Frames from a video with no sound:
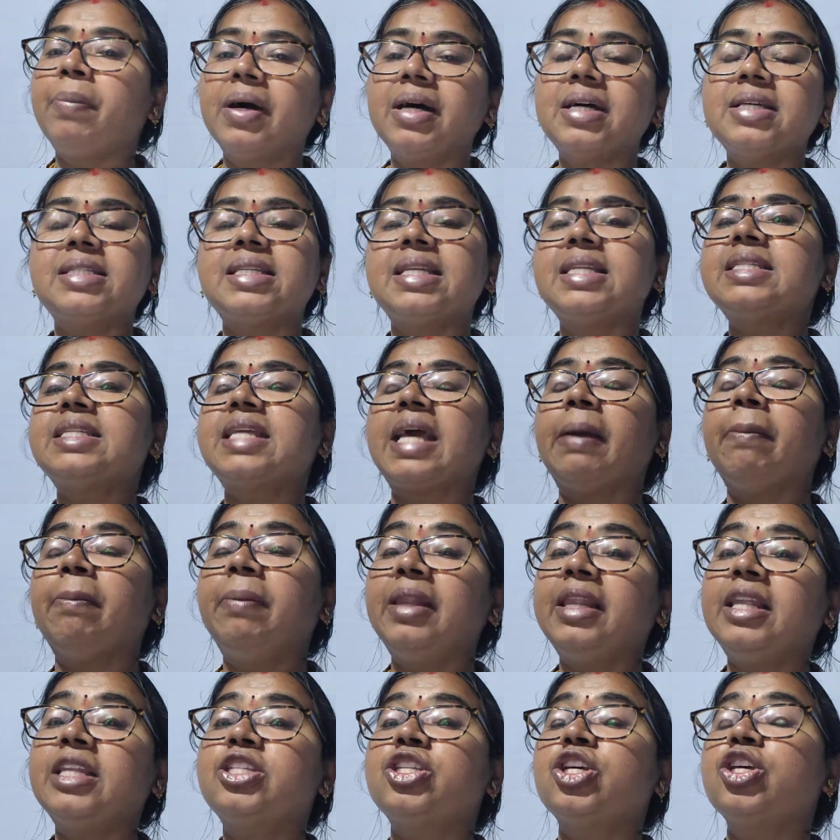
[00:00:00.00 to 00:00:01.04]
person's
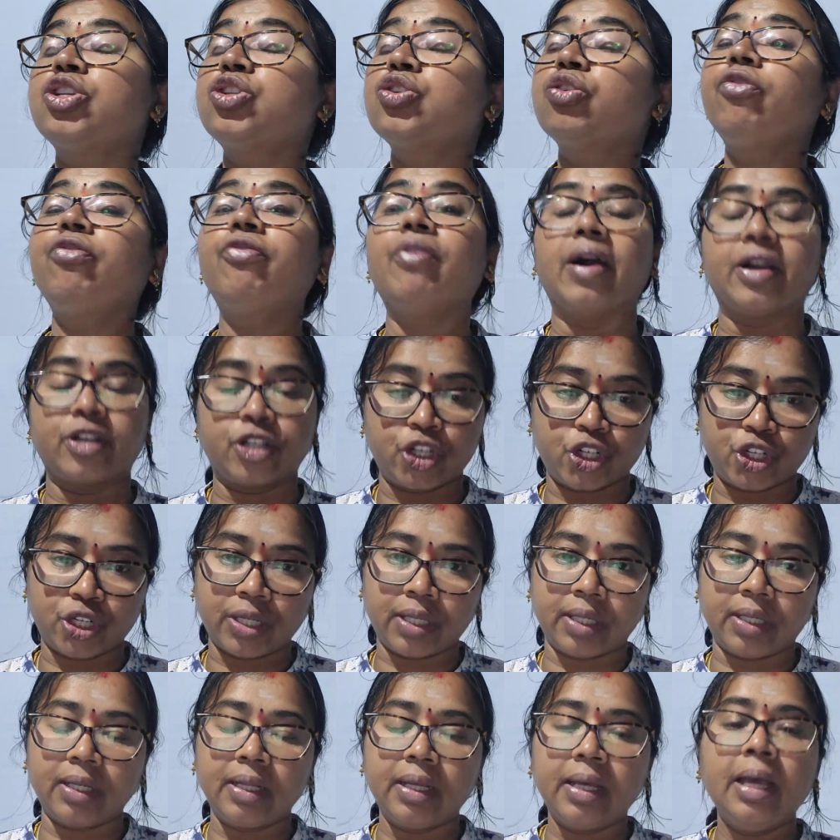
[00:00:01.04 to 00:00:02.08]
ability to
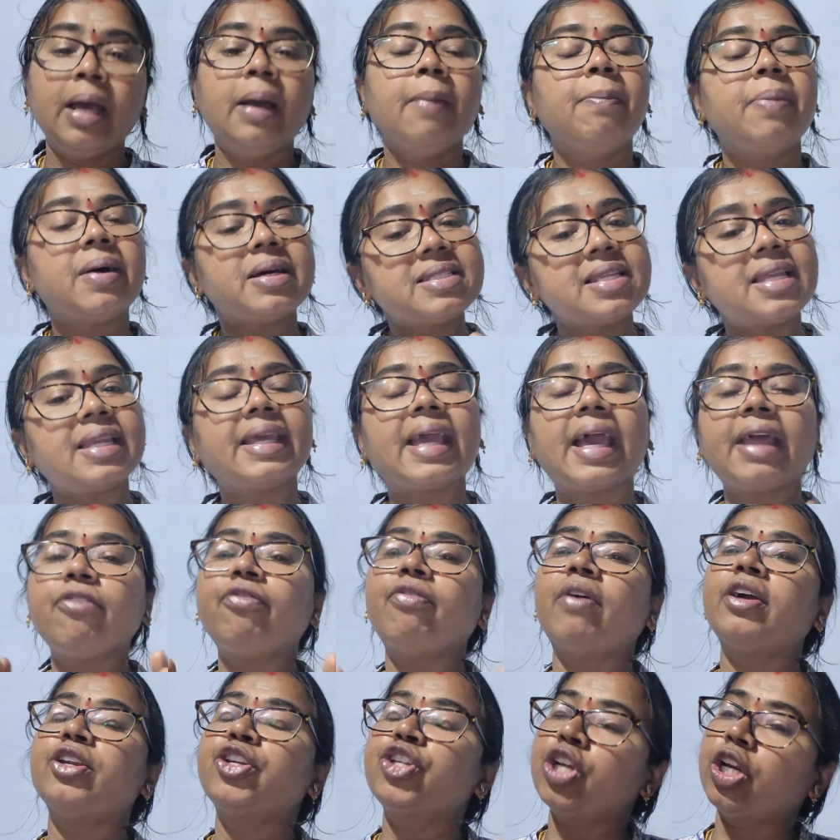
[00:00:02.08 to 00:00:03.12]
function. Person can
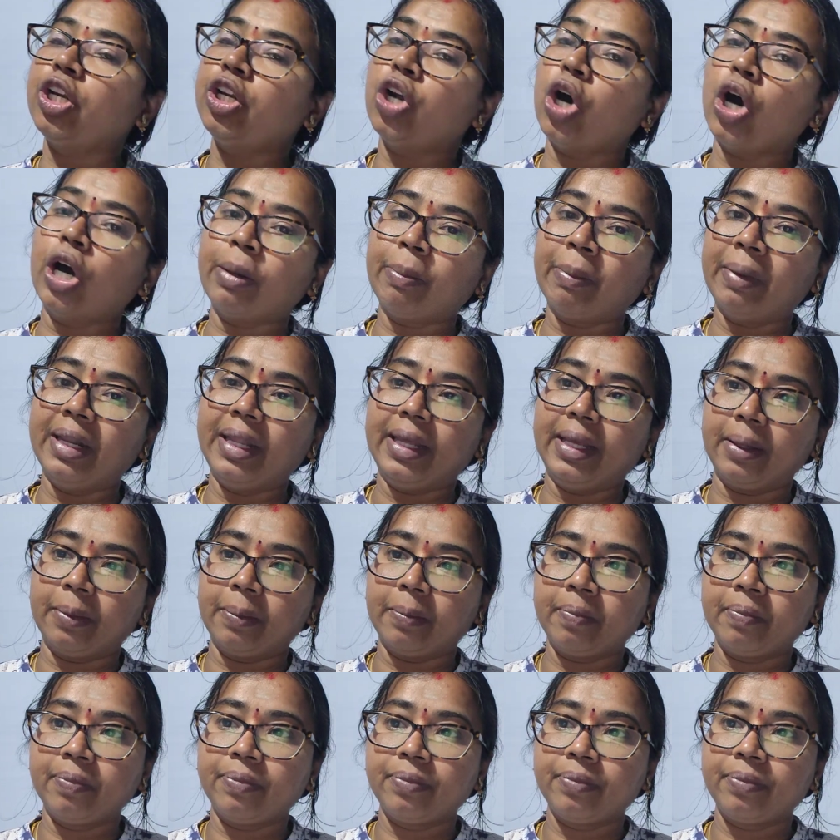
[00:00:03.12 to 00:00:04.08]
function normally.